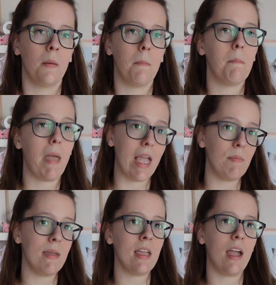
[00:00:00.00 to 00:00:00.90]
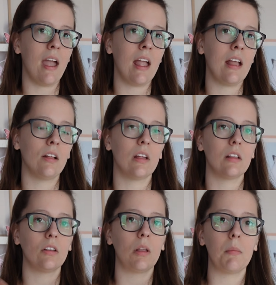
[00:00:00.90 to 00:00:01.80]
maybe a
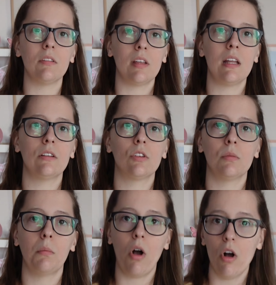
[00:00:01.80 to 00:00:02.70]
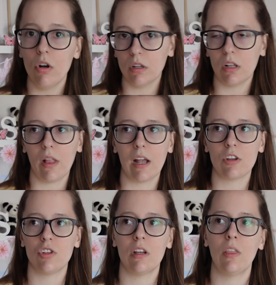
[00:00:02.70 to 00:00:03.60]
like limited small
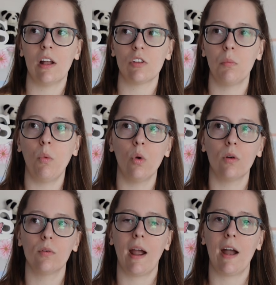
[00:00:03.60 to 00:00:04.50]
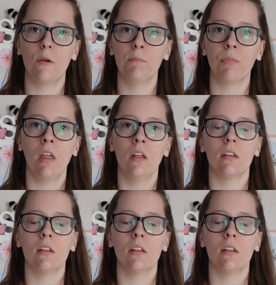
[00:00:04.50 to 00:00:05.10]
collection that's more around